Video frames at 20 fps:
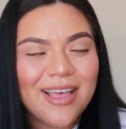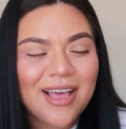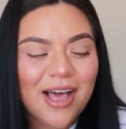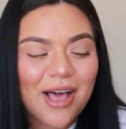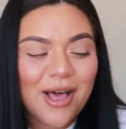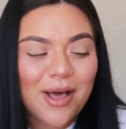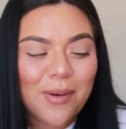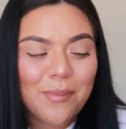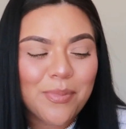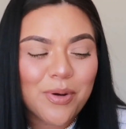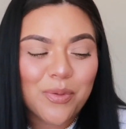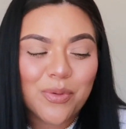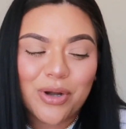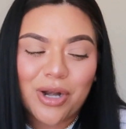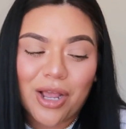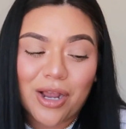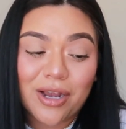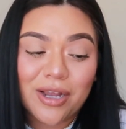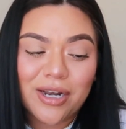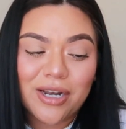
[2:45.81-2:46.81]
But we're
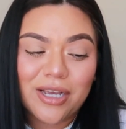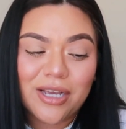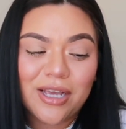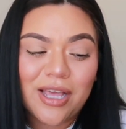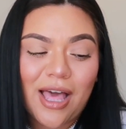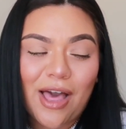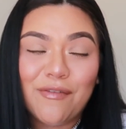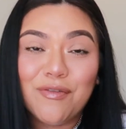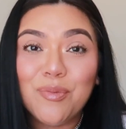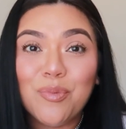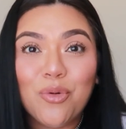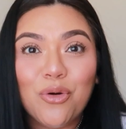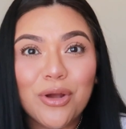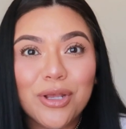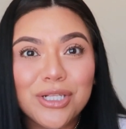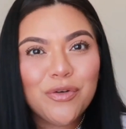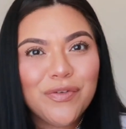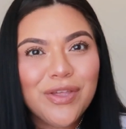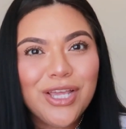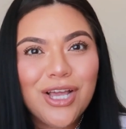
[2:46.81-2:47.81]
not gonna have a boy.
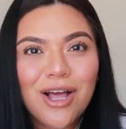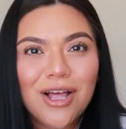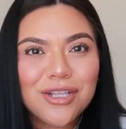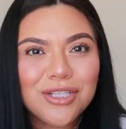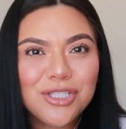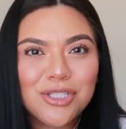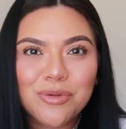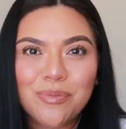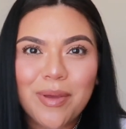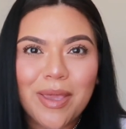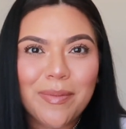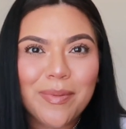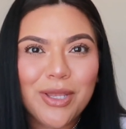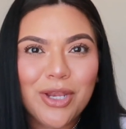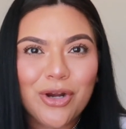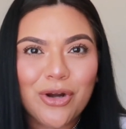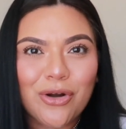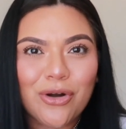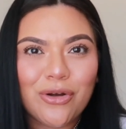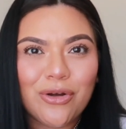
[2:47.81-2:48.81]
Moving on to baby
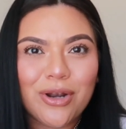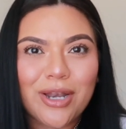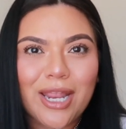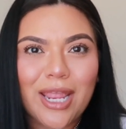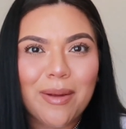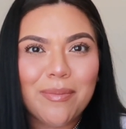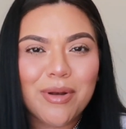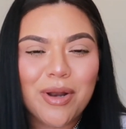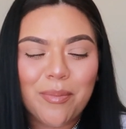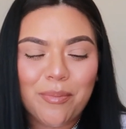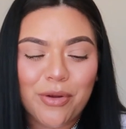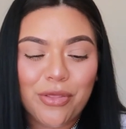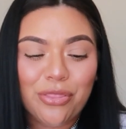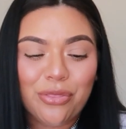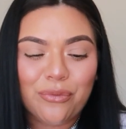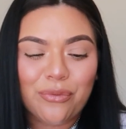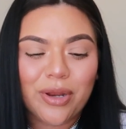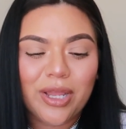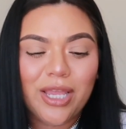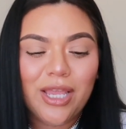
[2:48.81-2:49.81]
girl name number
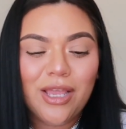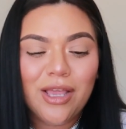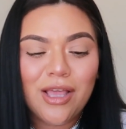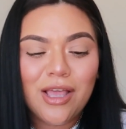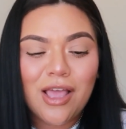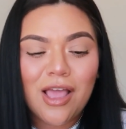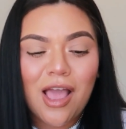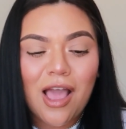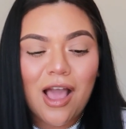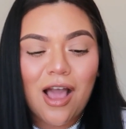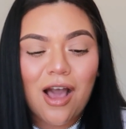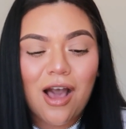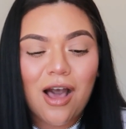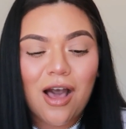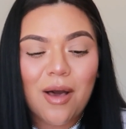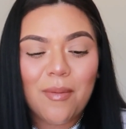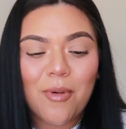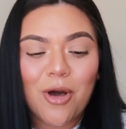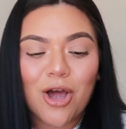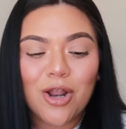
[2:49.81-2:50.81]
3.
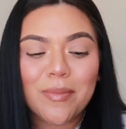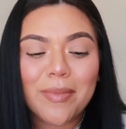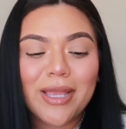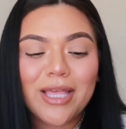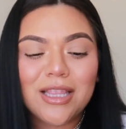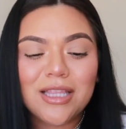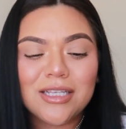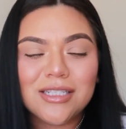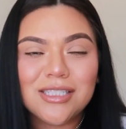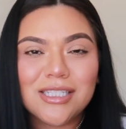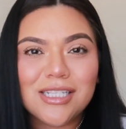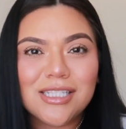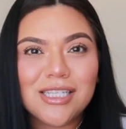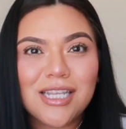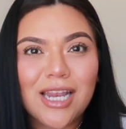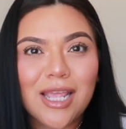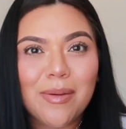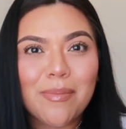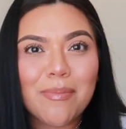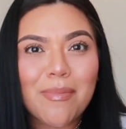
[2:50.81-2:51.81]
On my list is the
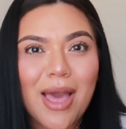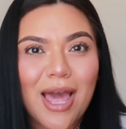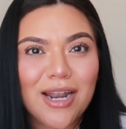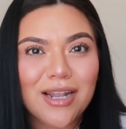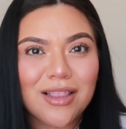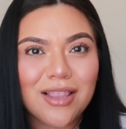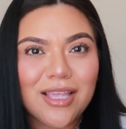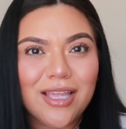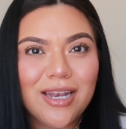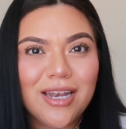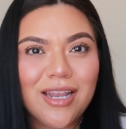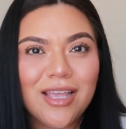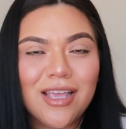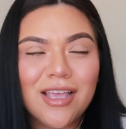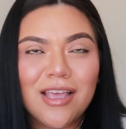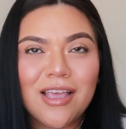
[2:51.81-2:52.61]
name Madeline.